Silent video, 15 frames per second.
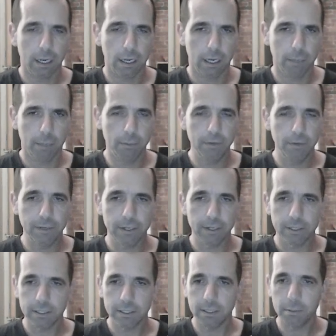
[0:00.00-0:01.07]
Moving
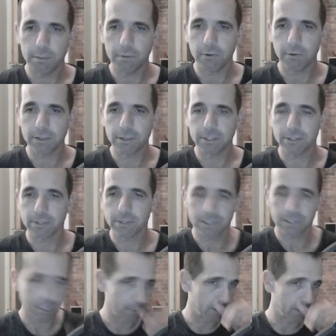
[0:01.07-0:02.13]
on, before I talk
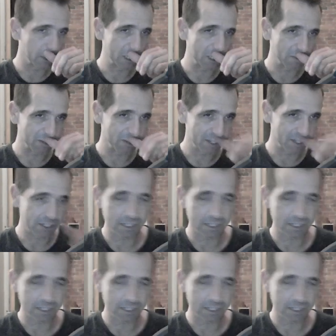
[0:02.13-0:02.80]
so much gibberish